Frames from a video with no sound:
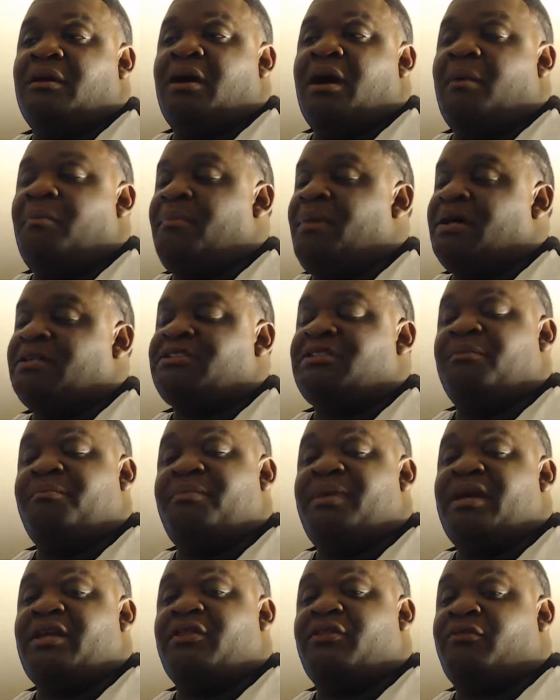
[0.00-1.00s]
amongst the
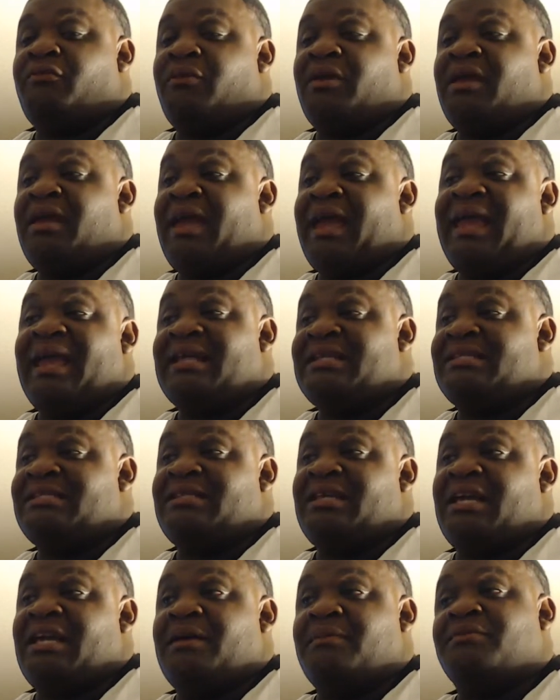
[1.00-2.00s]
big three and
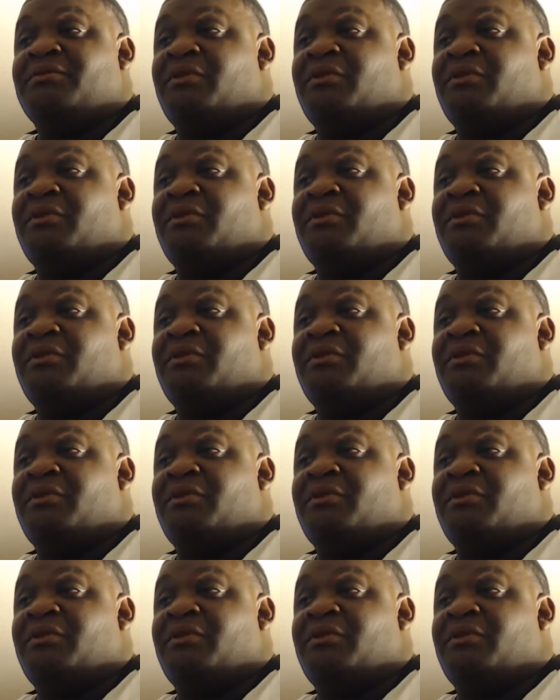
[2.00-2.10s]
Steam,